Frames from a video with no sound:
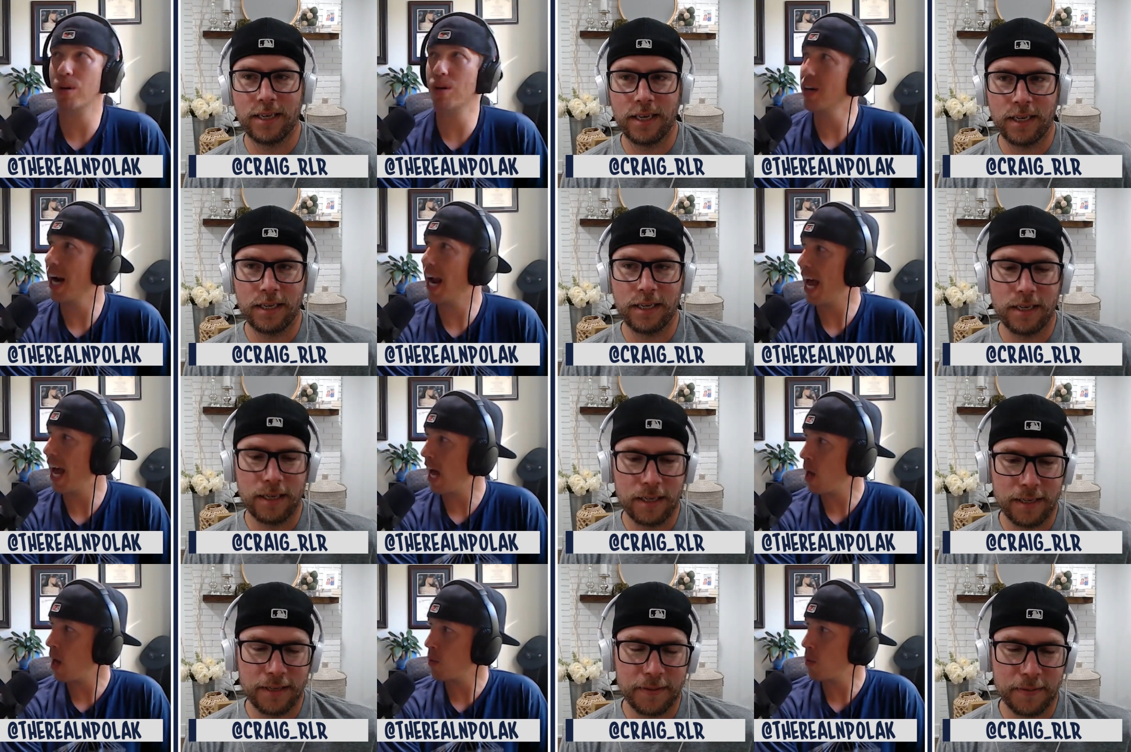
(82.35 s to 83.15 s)

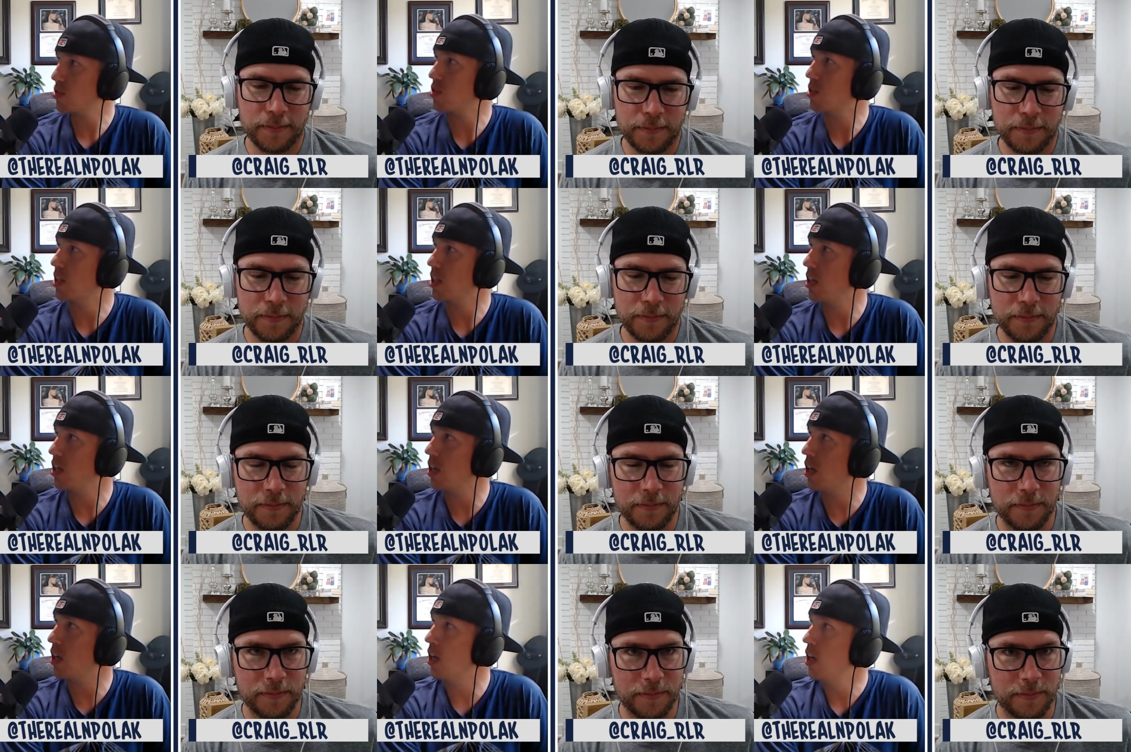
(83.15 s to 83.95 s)
Speaker 1: Perhaps
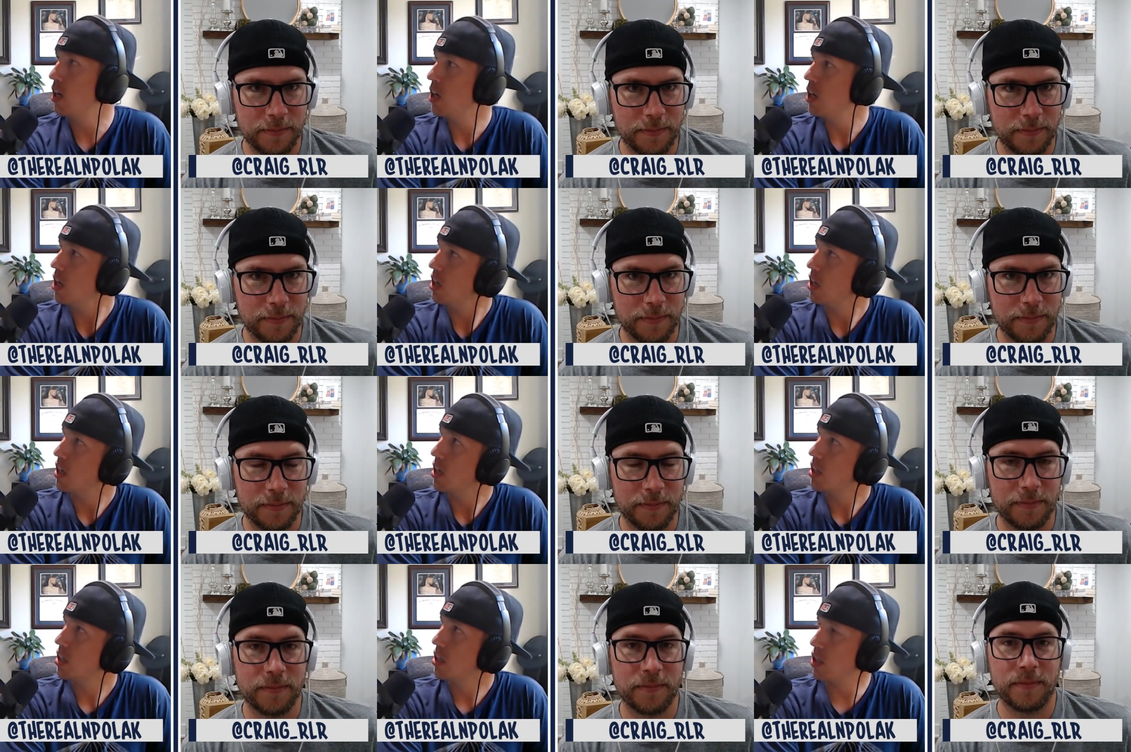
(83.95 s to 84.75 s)
the
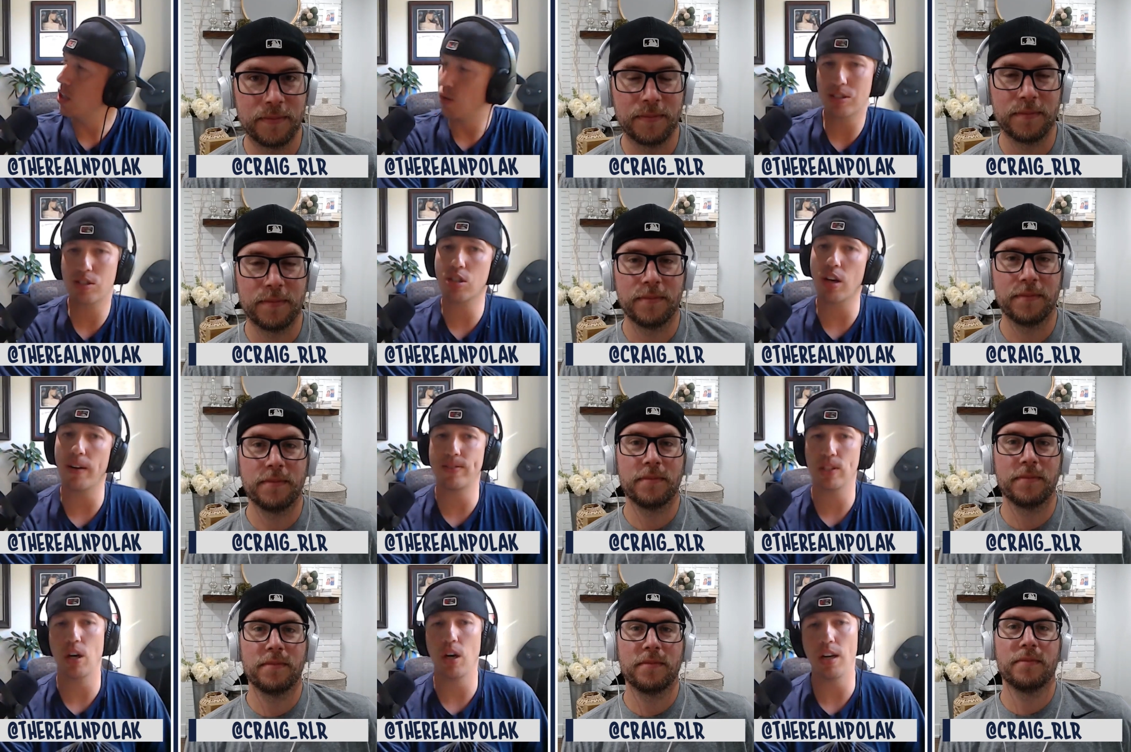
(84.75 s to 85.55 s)
you know, it's
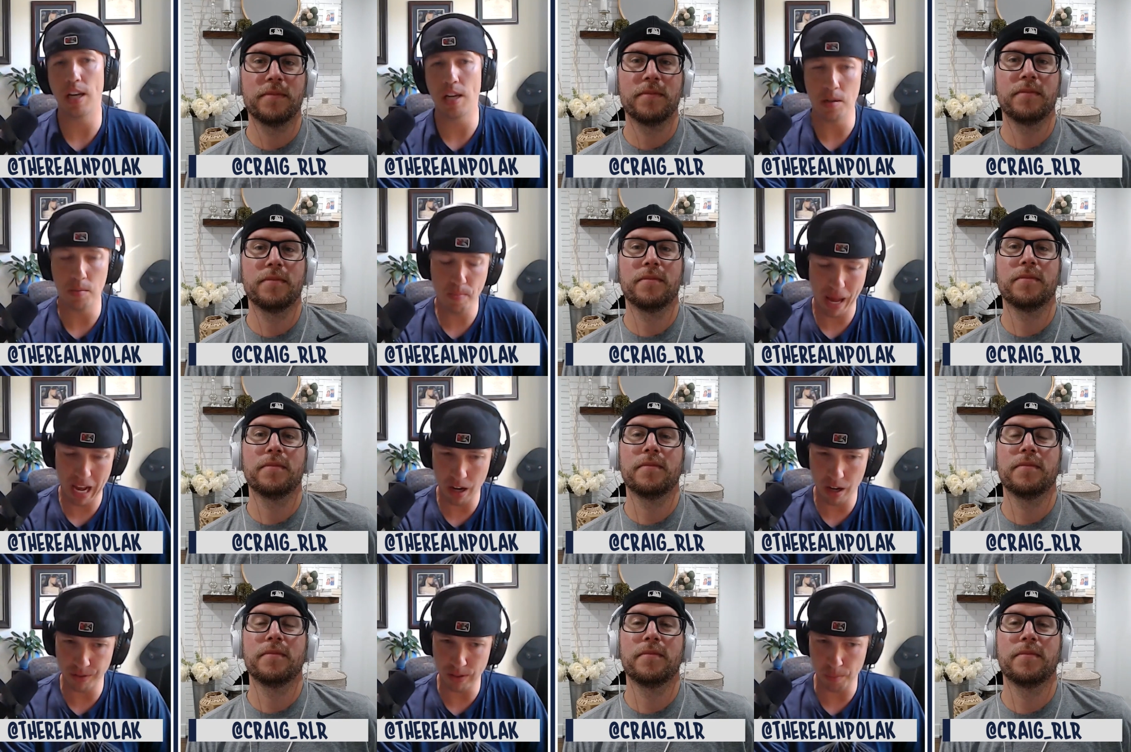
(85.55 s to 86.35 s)
tough to call it
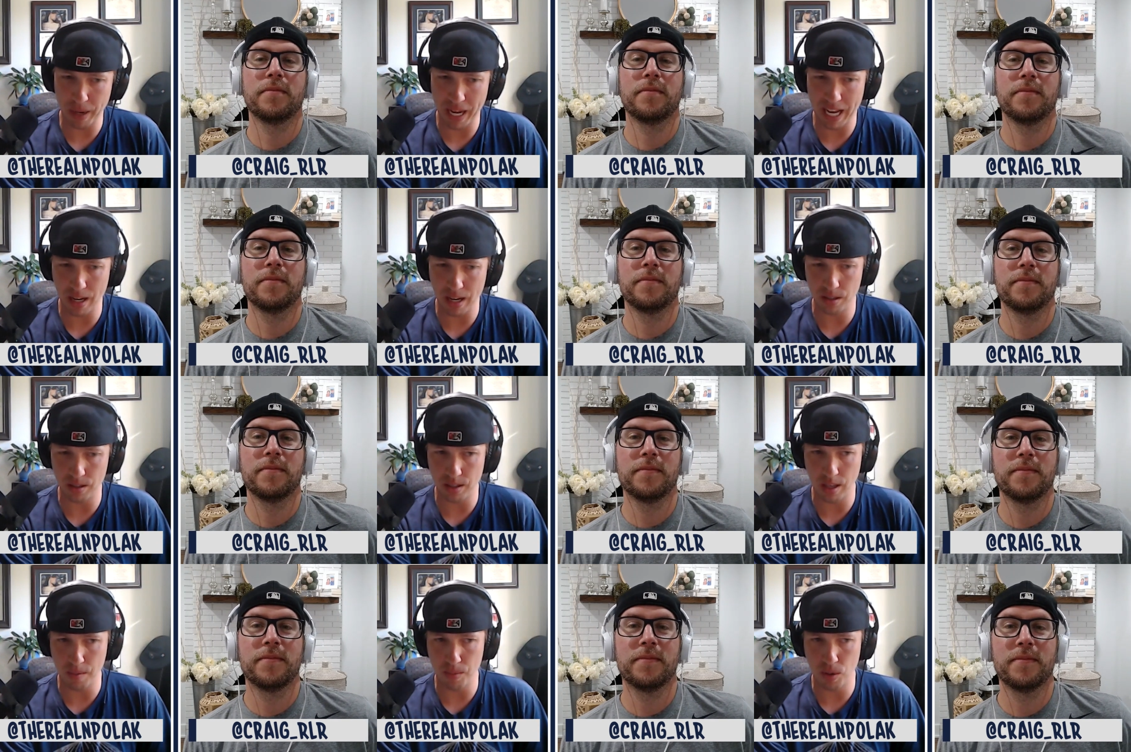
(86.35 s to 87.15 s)
pound for
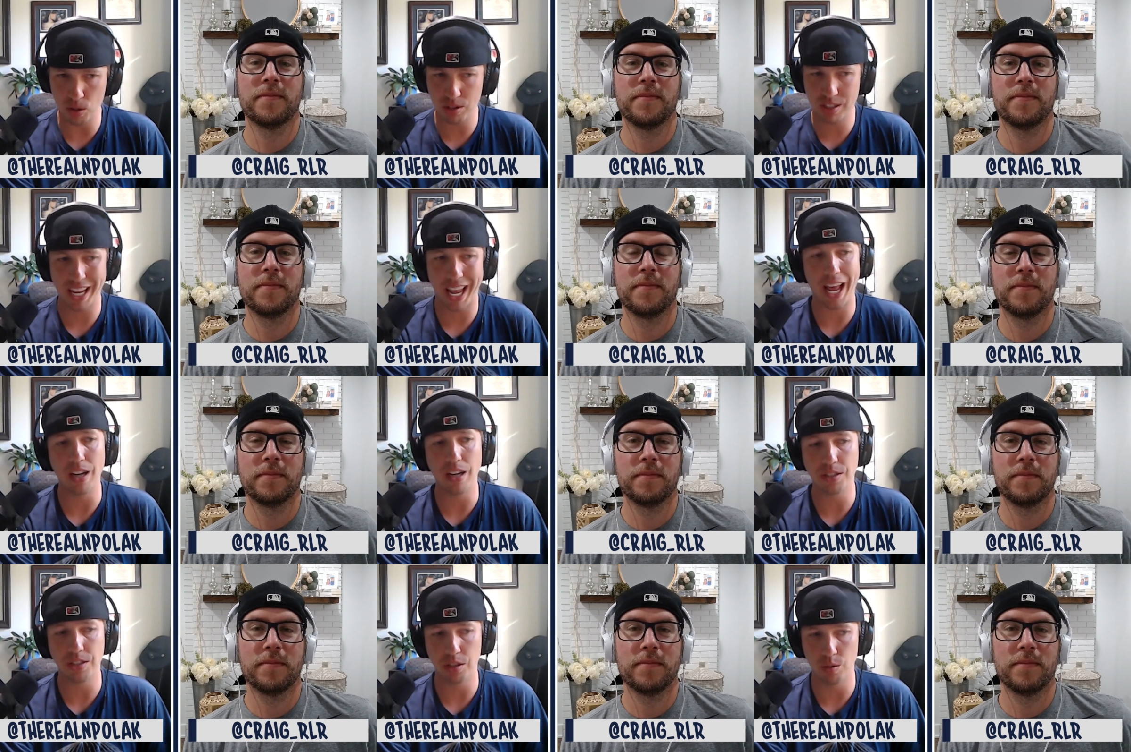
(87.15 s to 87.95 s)
pound the most
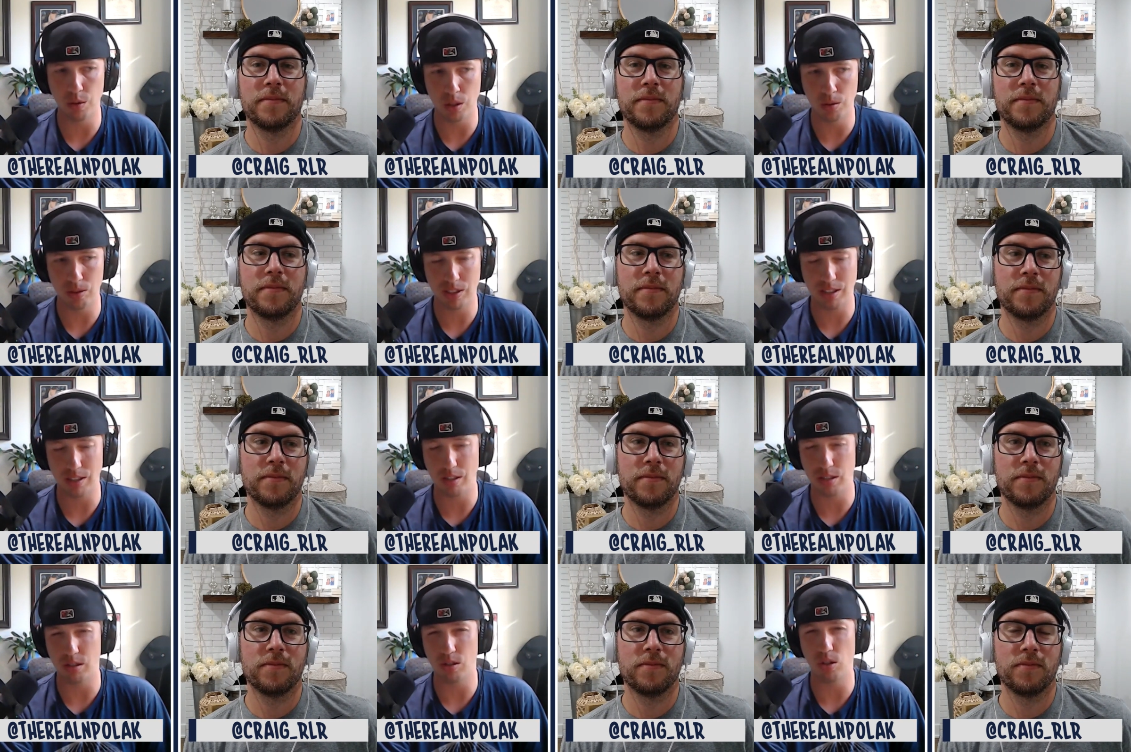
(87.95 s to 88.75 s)
talented
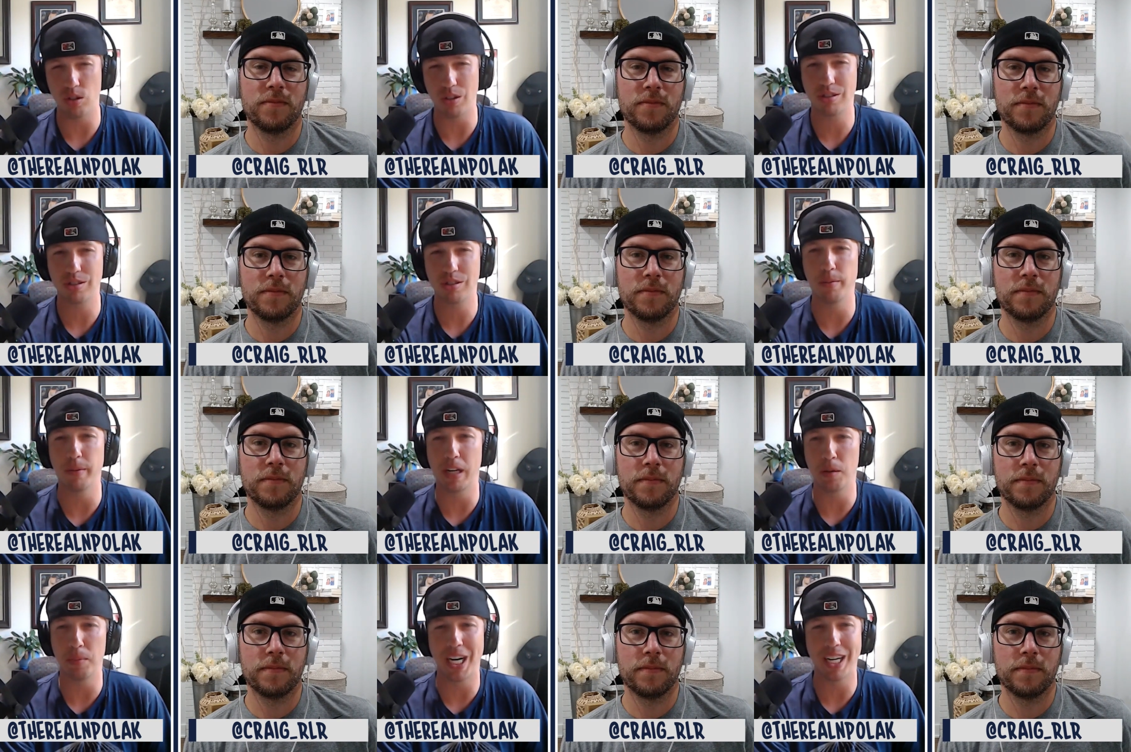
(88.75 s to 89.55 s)
room just because there's only
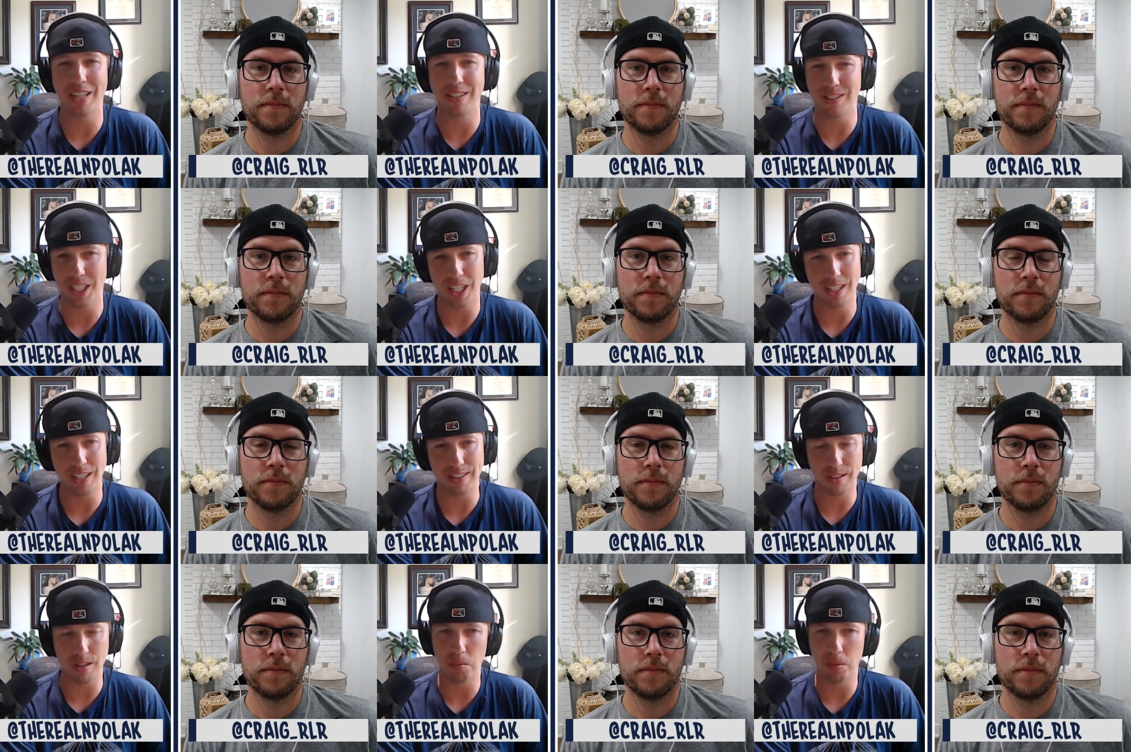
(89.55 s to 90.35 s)
so many
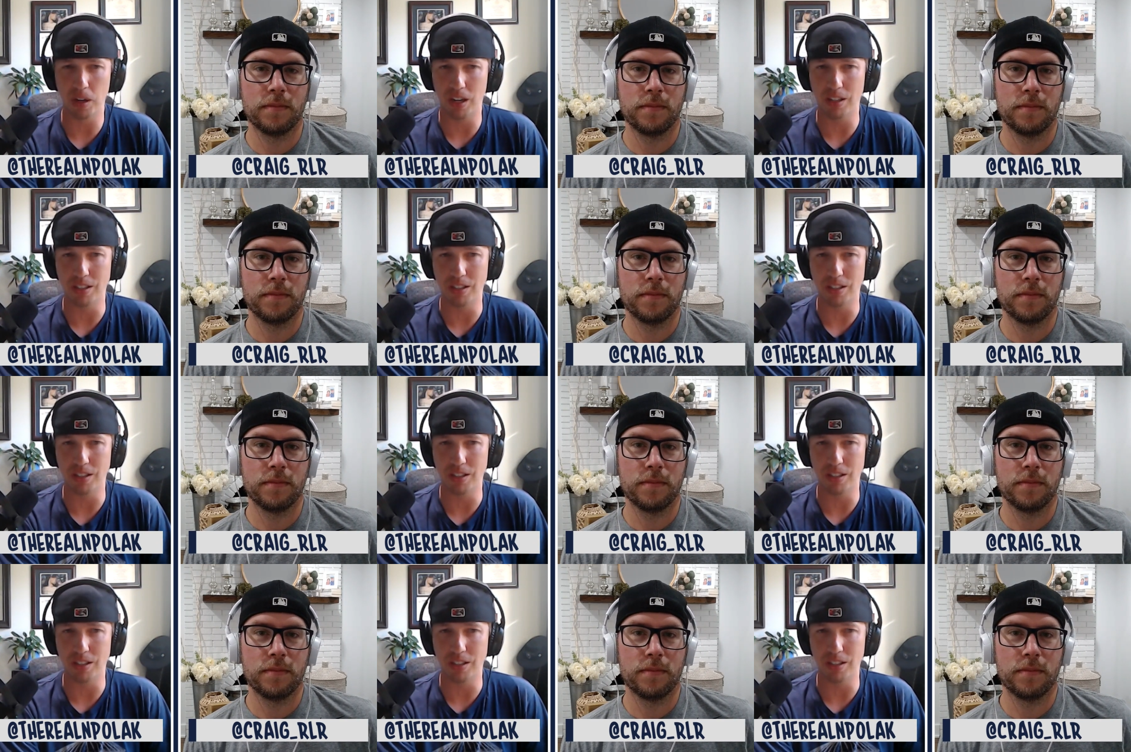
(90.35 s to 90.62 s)
bodies in it as